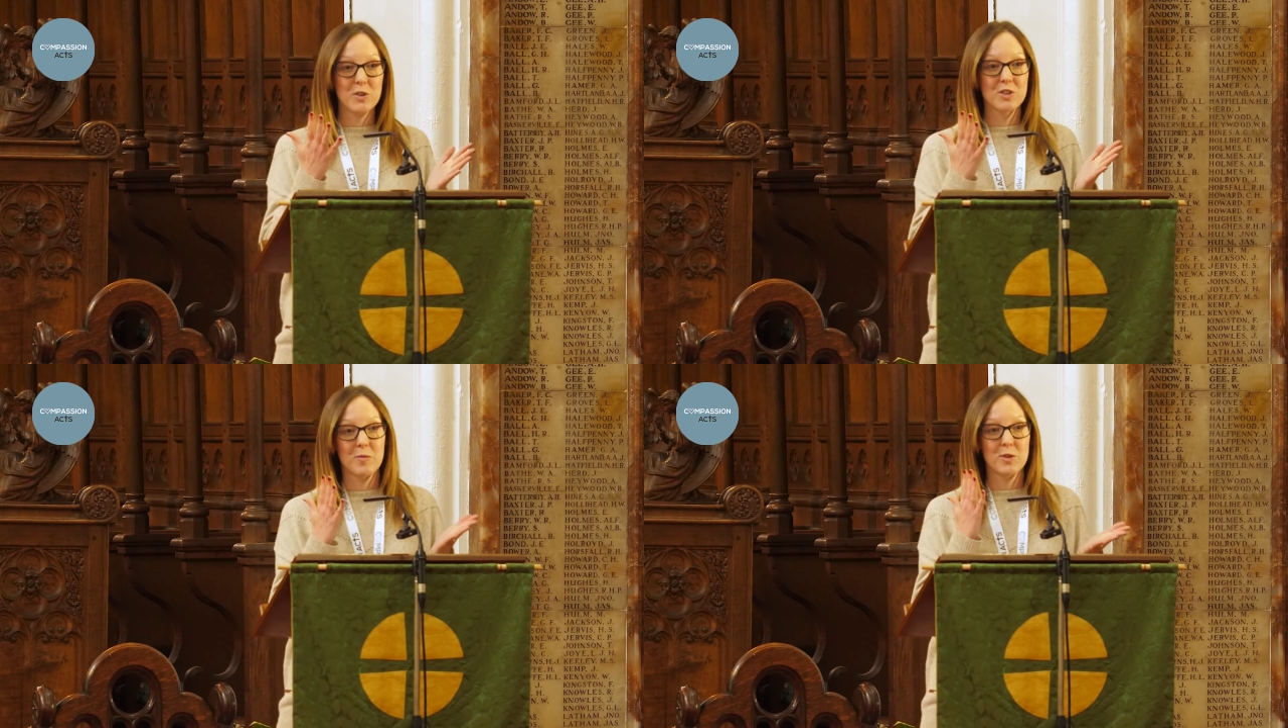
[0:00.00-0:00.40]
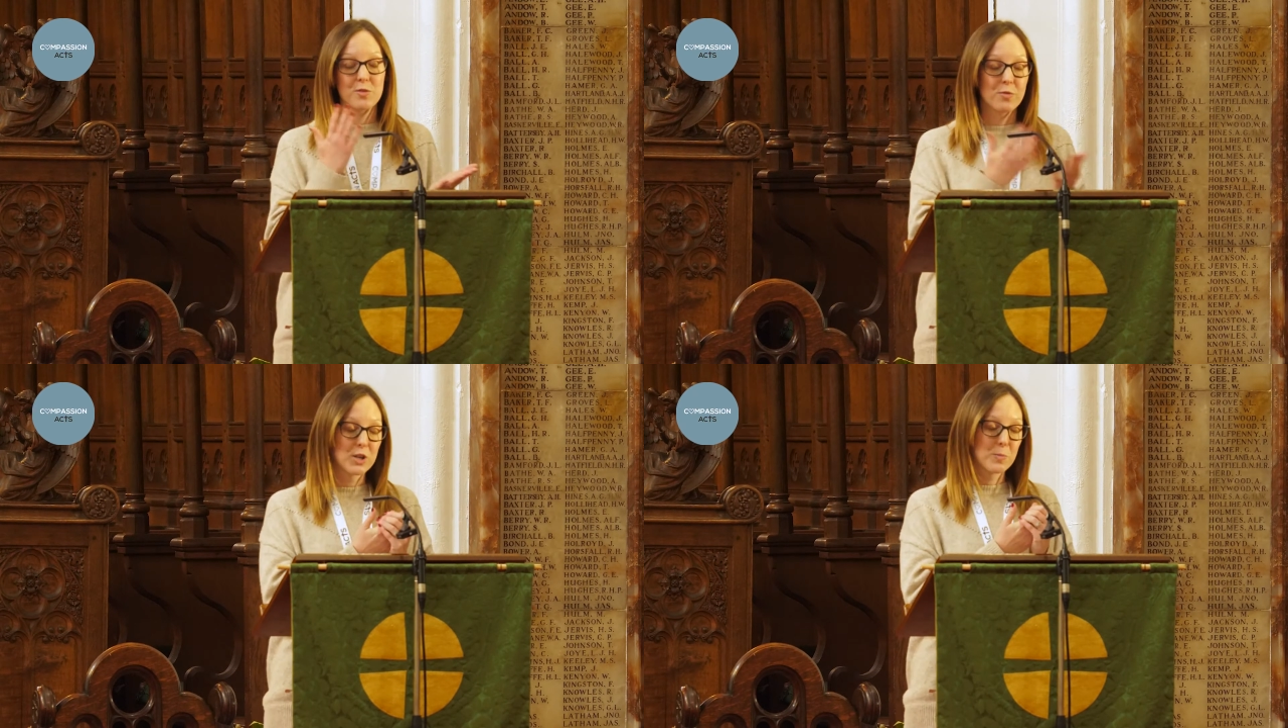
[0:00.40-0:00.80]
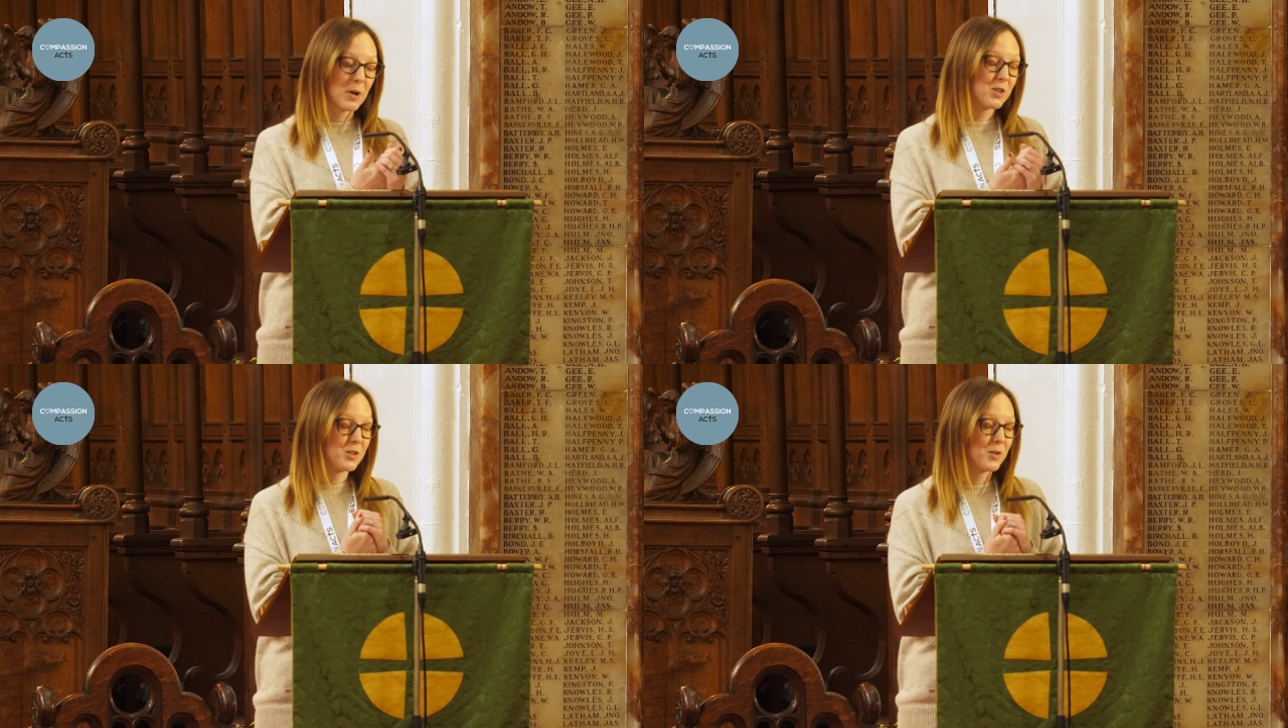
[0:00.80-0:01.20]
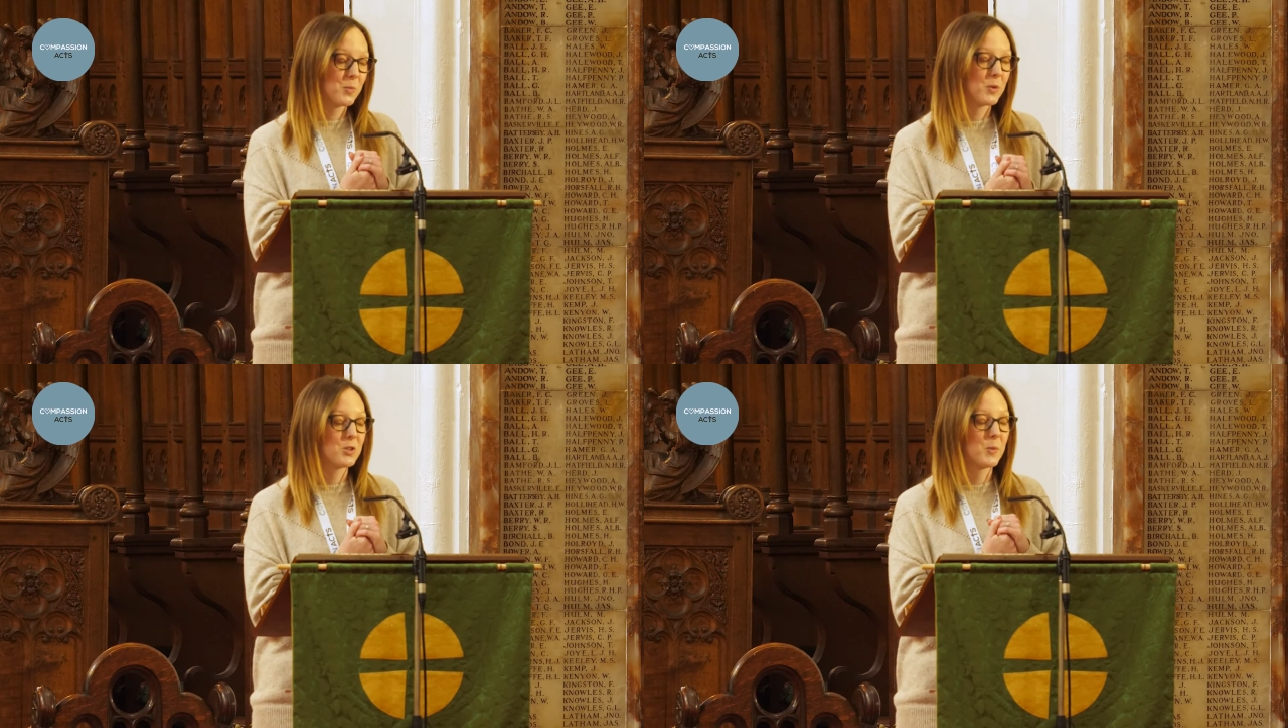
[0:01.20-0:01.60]
which gives us fresh
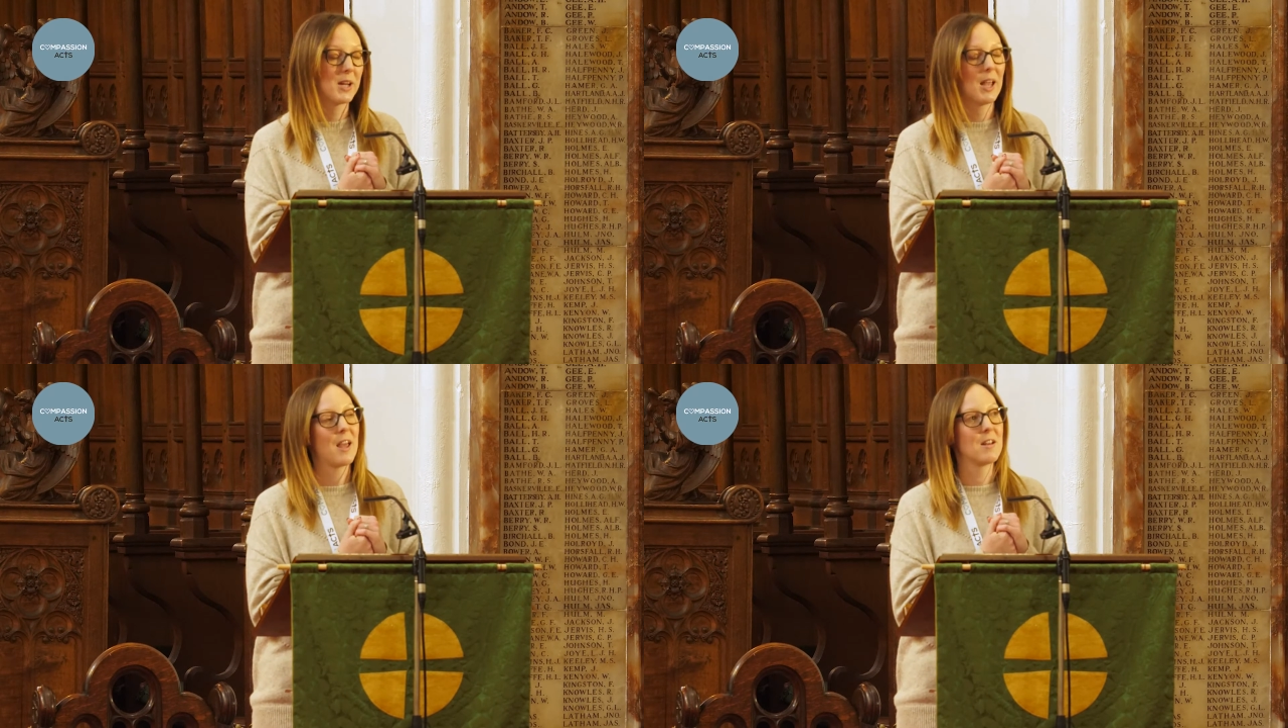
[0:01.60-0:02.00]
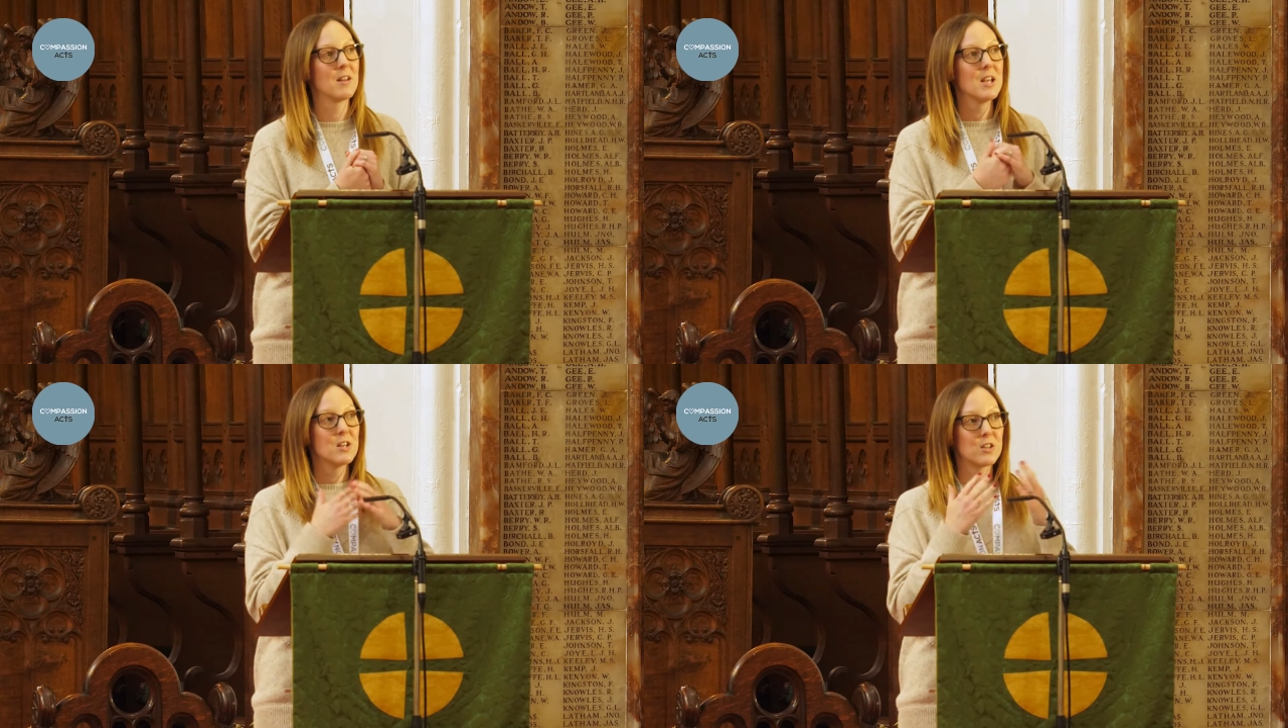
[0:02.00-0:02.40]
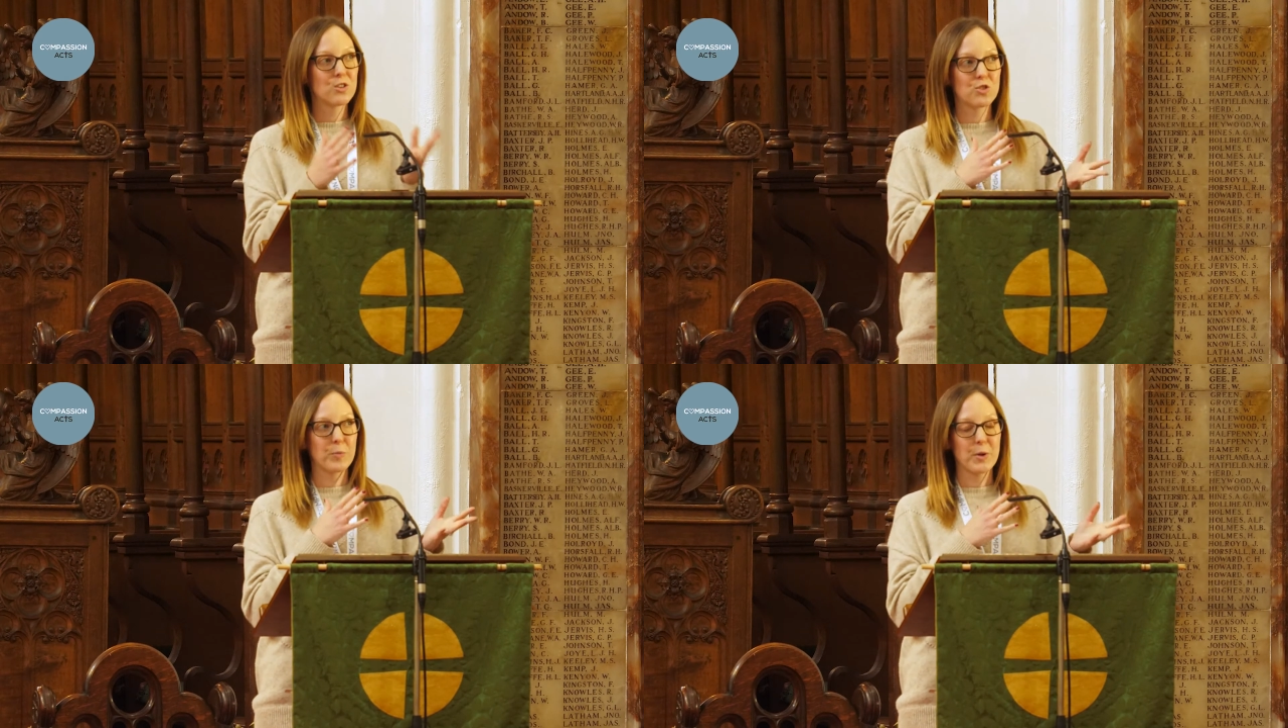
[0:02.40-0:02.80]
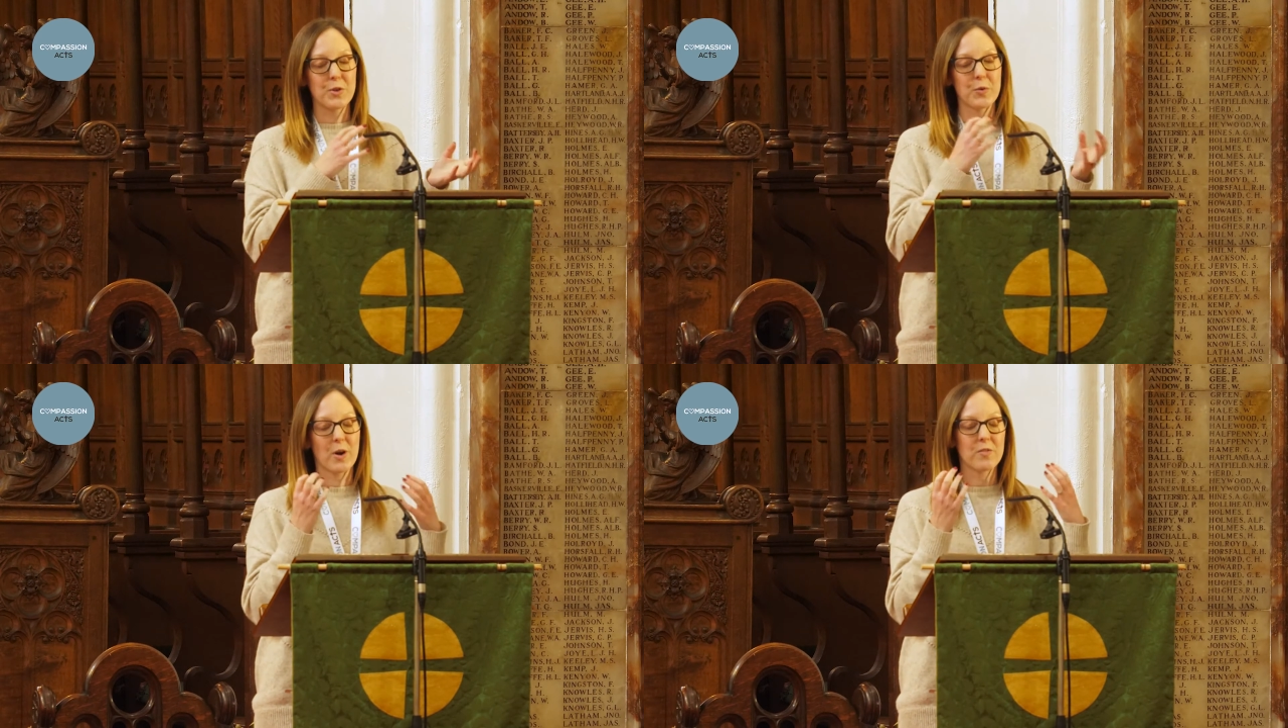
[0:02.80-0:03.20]
produce, which we can distribute
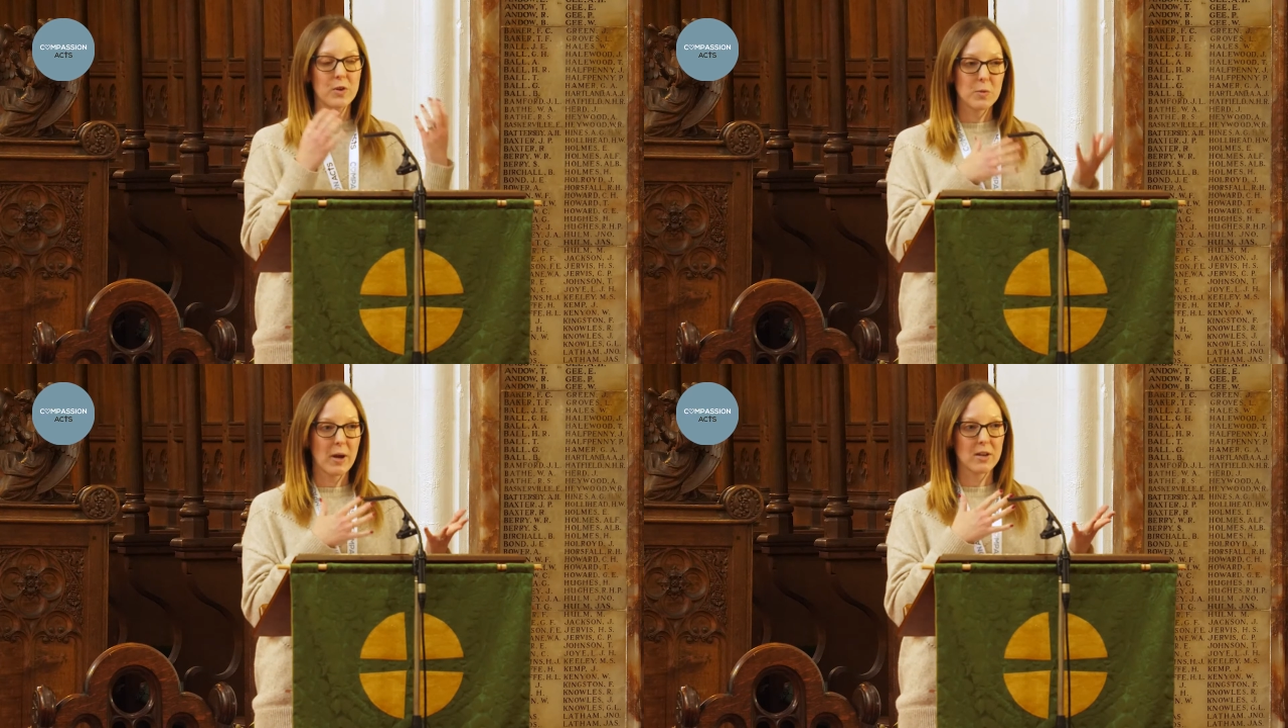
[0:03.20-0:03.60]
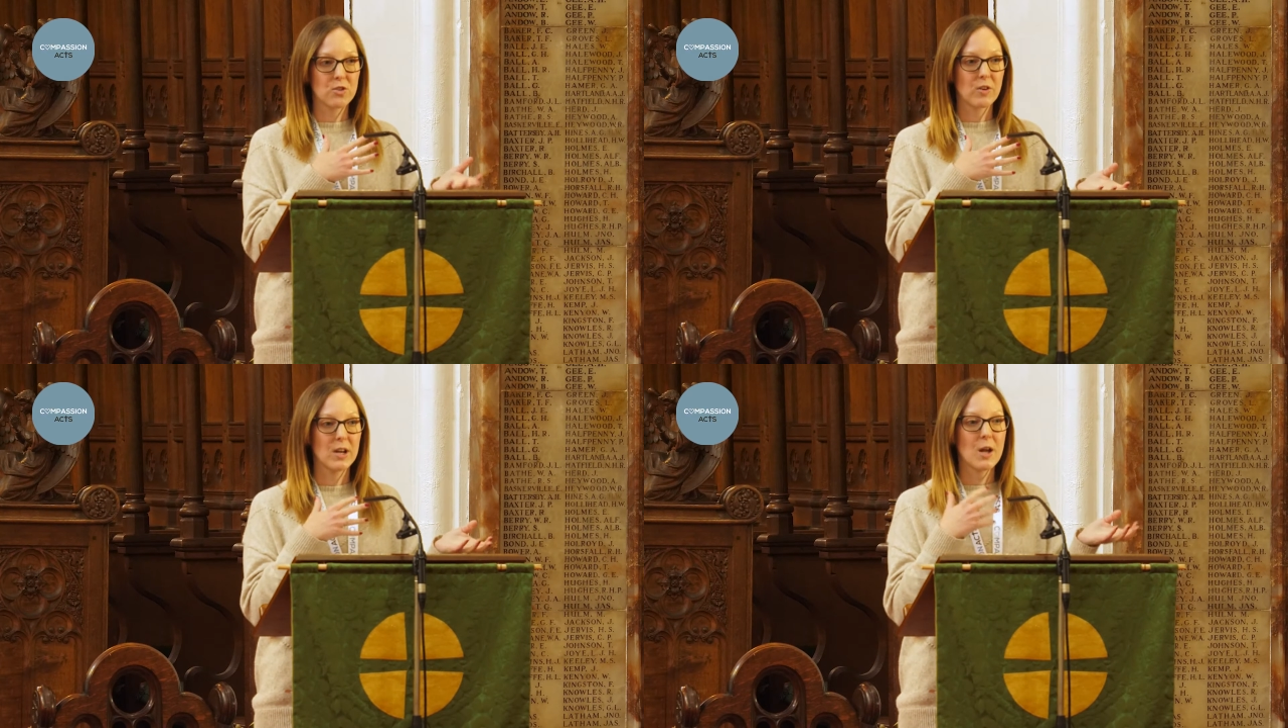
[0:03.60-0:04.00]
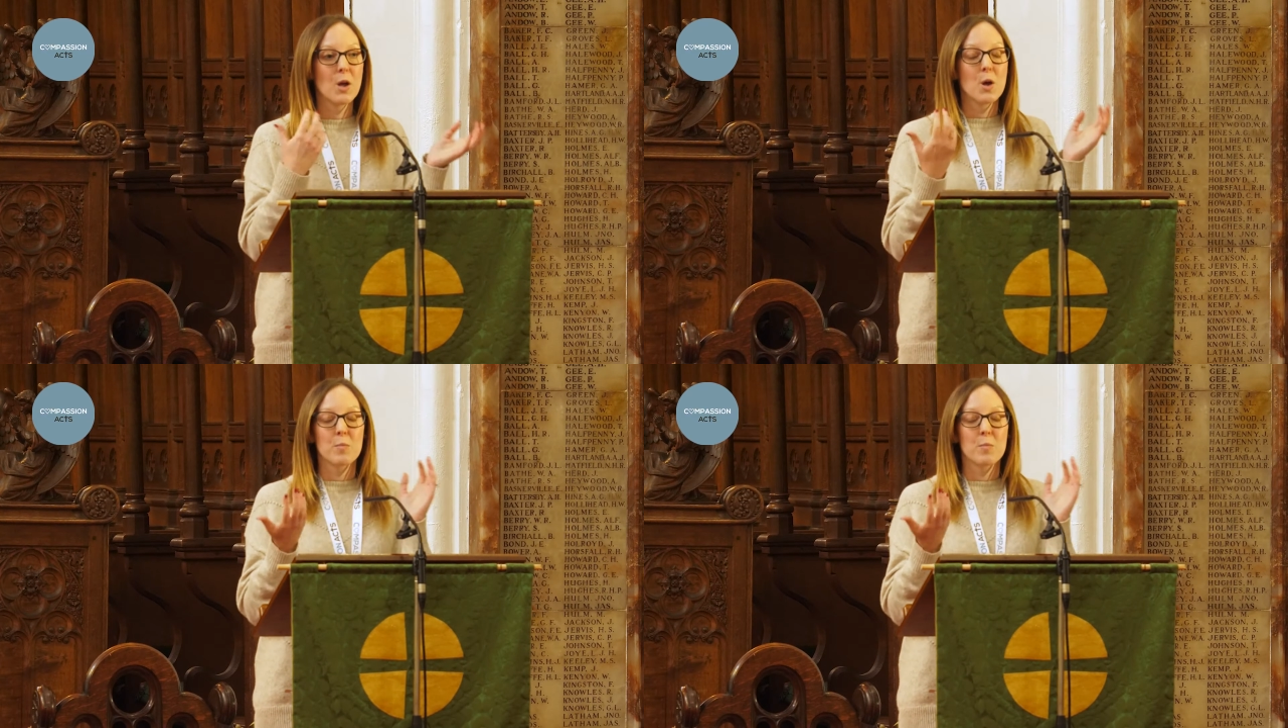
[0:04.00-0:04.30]
through our food pantry,